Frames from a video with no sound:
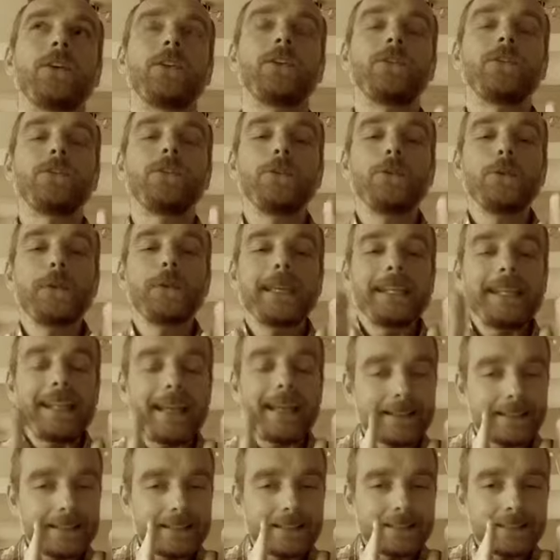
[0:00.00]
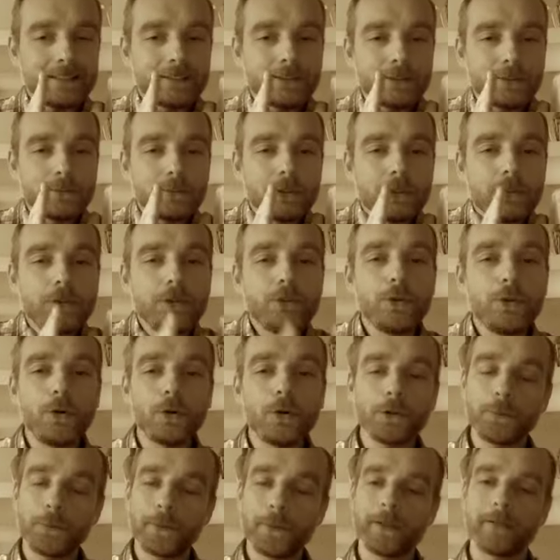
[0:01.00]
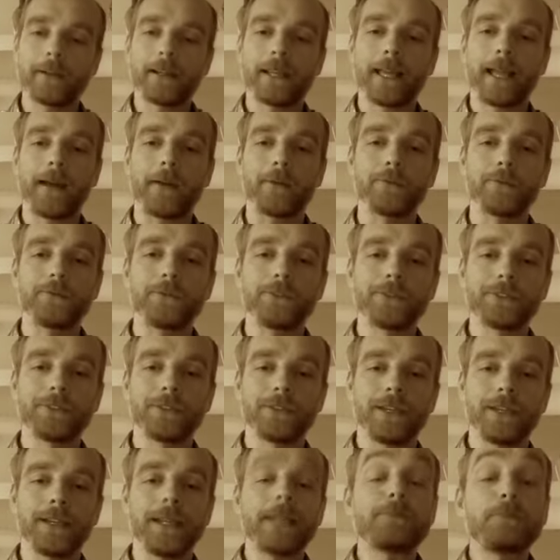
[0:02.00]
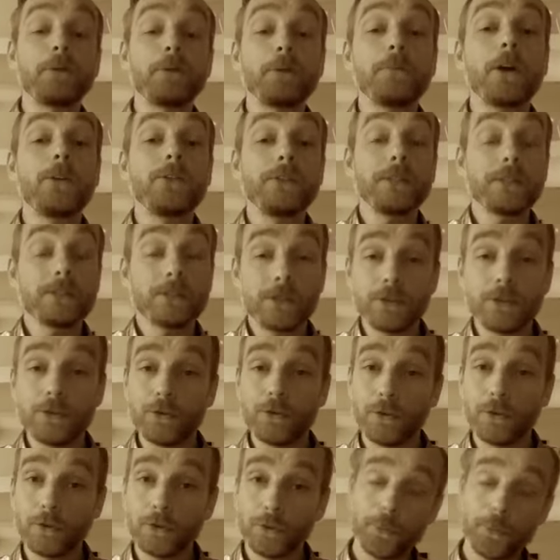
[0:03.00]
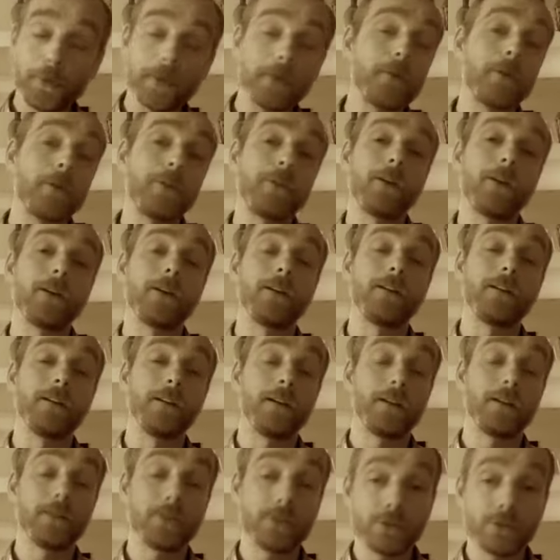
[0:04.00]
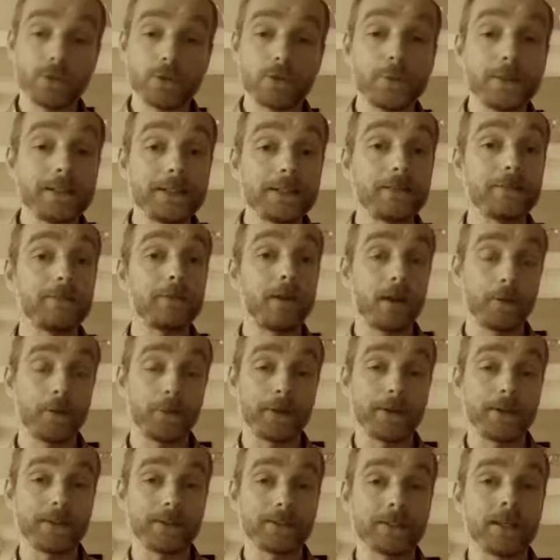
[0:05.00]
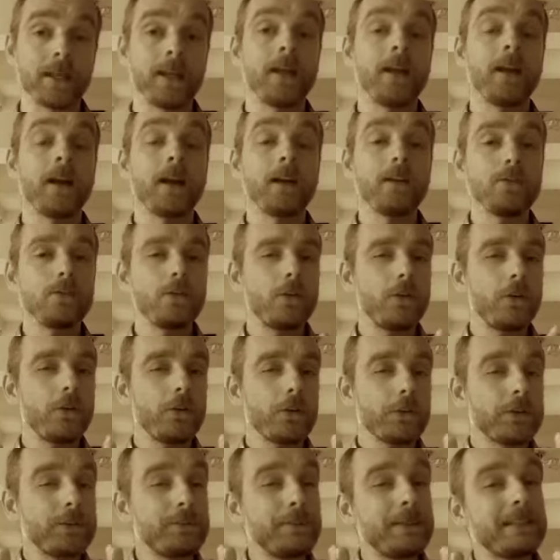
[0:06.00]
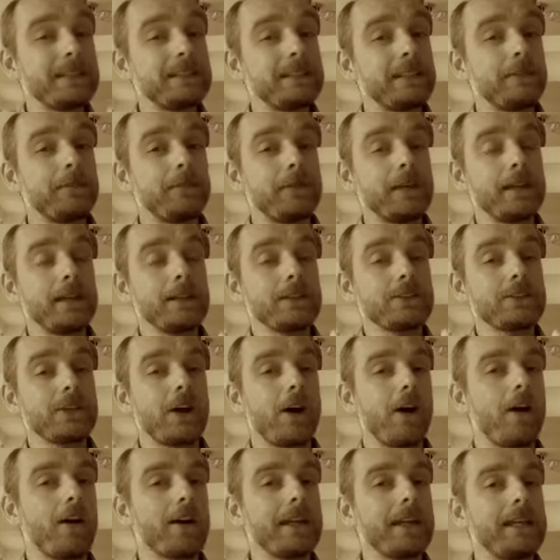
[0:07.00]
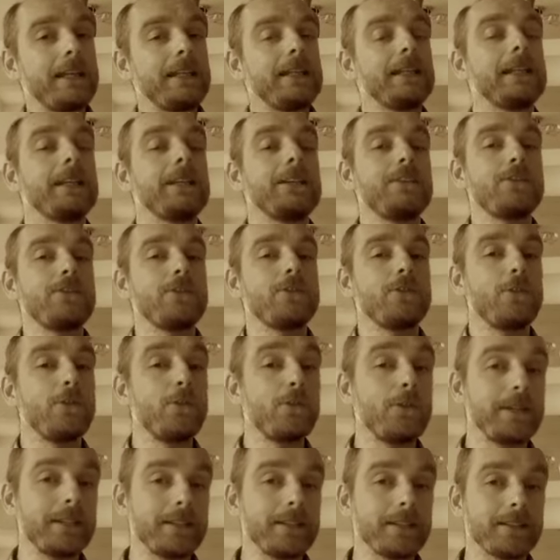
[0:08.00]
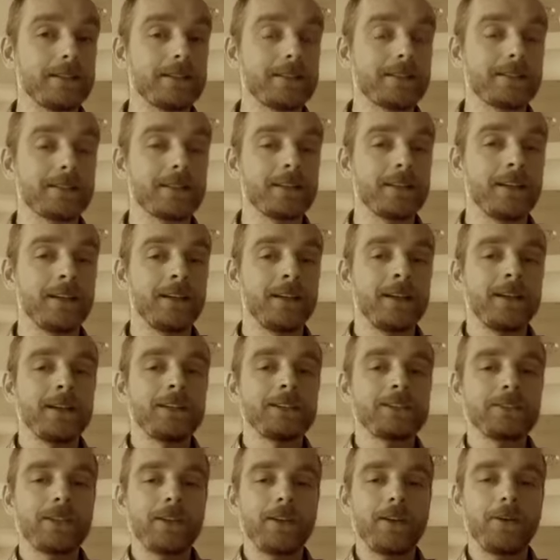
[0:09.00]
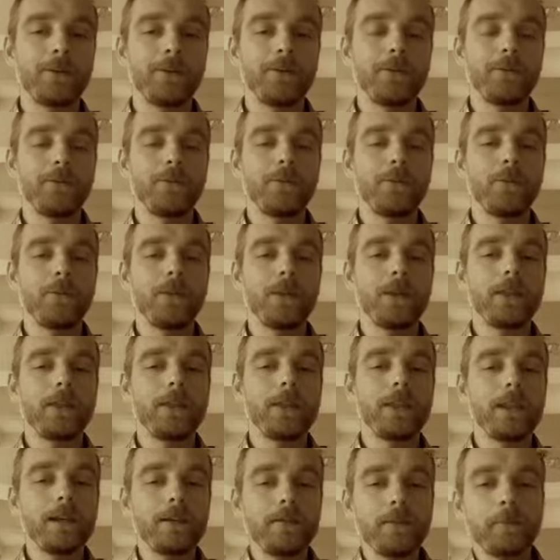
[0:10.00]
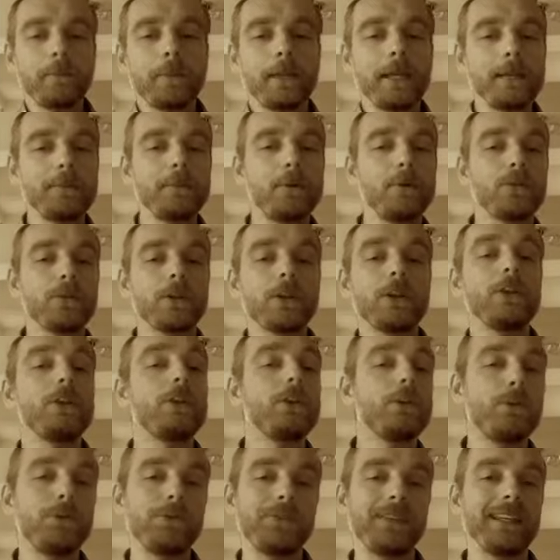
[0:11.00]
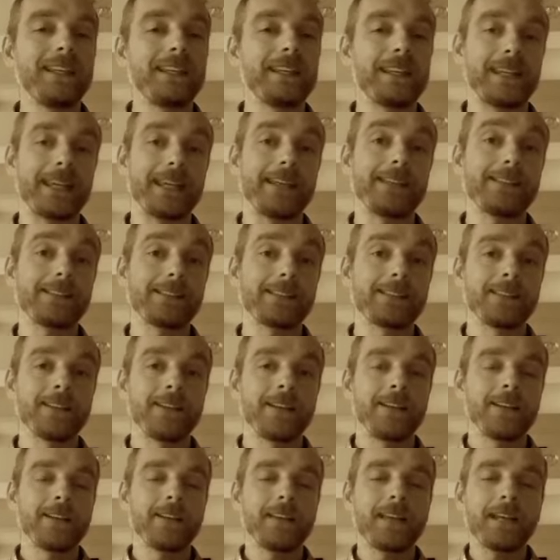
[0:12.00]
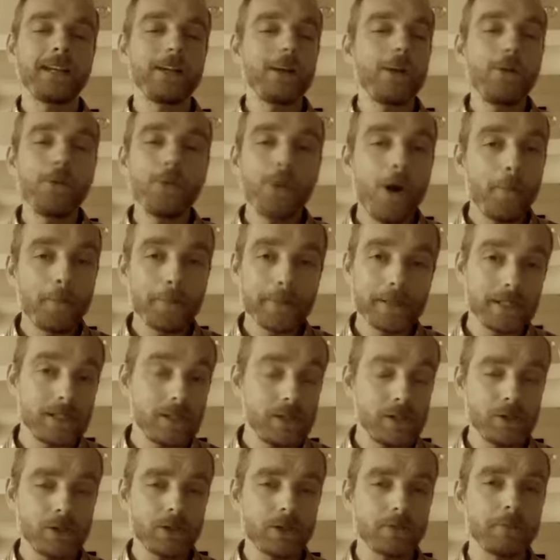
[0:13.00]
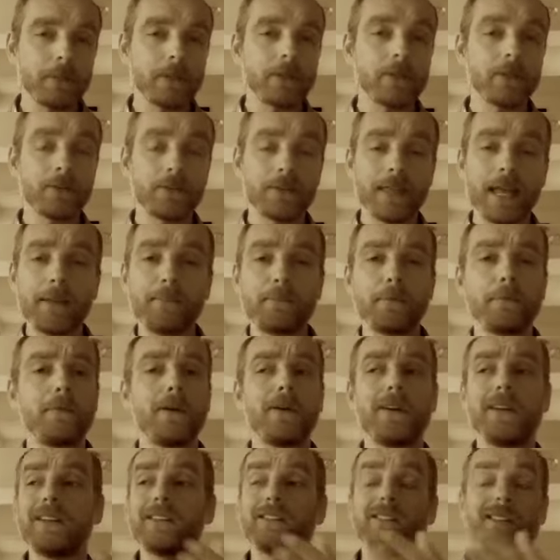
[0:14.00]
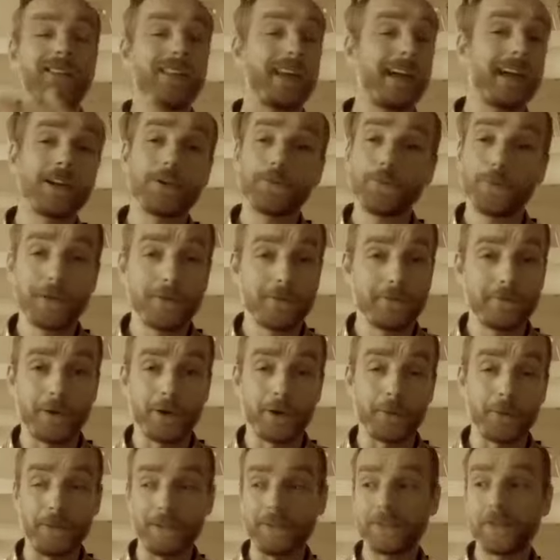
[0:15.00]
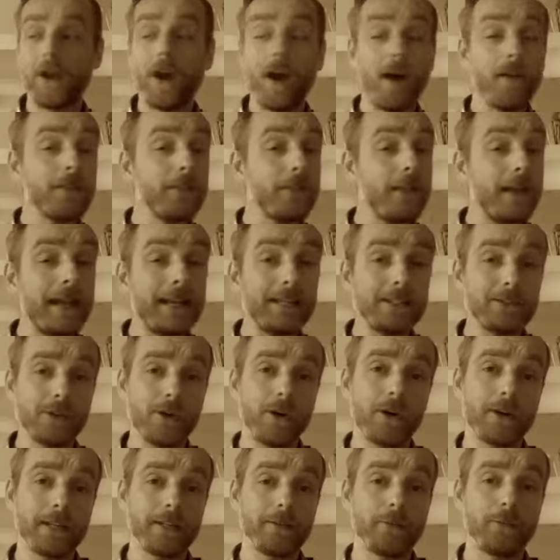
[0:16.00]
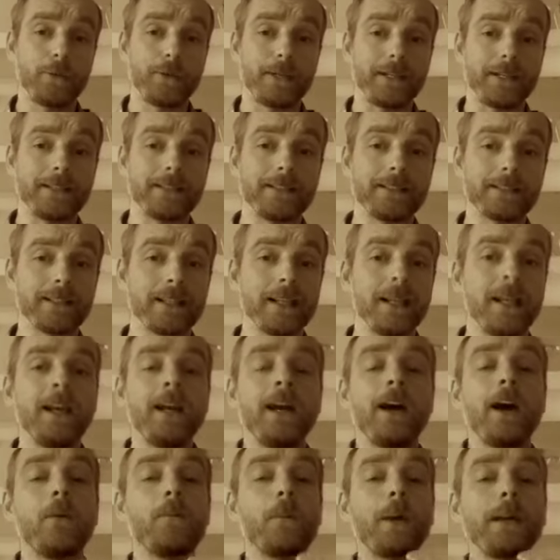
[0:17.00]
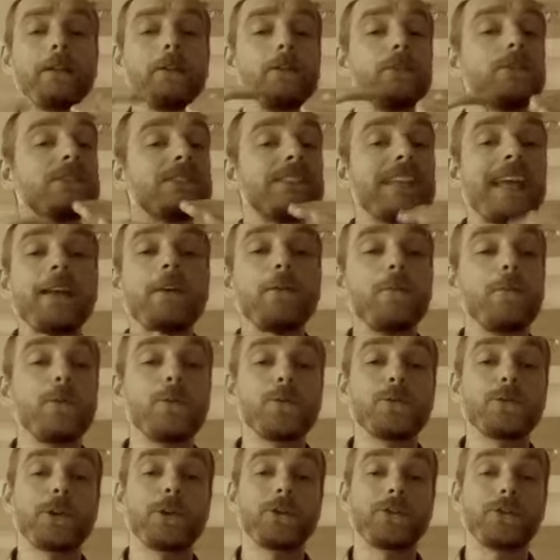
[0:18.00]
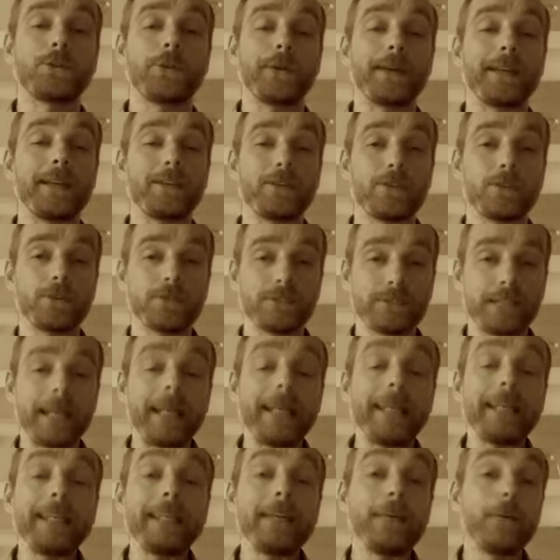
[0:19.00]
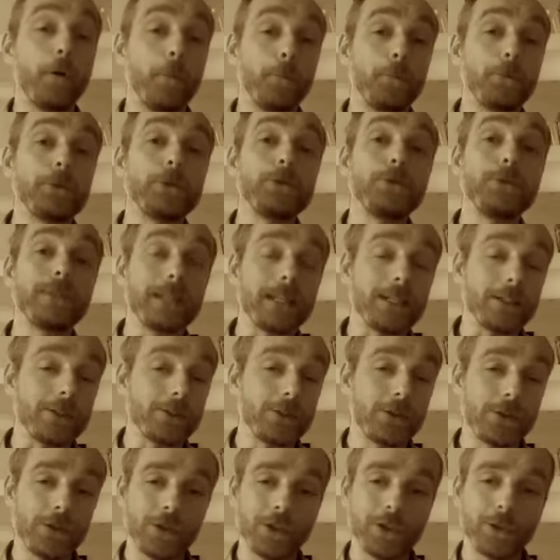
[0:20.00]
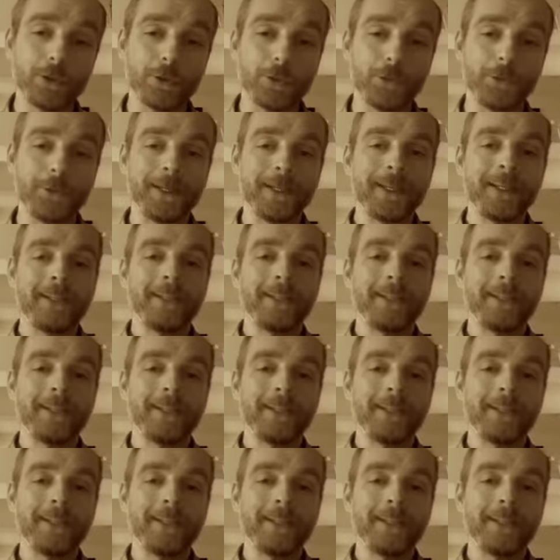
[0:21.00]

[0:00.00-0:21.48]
you connect the system to your Twitter account, it's promoting to your Twitter followers and your specific target niche audience. So the other people that are using this, they're no competition because they're promoting to their Twitter followers on their target audience. And when you set up Auto Tweets, you're setting it up unique to you.